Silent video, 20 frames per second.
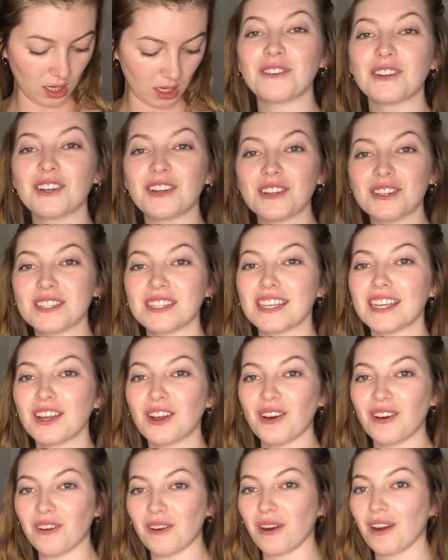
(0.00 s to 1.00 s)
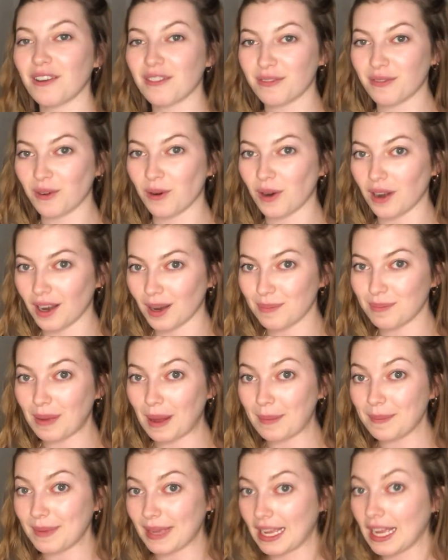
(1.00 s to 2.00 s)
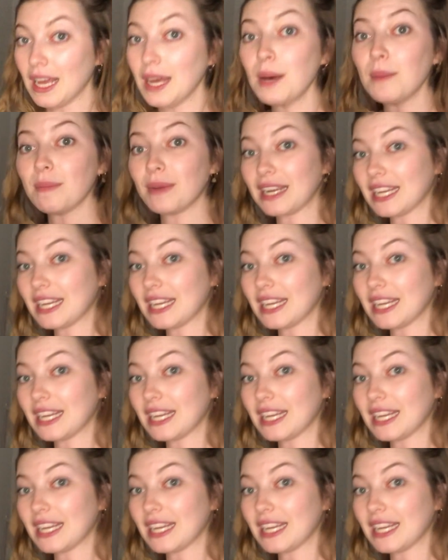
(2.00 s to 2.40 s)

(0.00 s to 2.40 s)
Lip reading: nursing or for pumping. But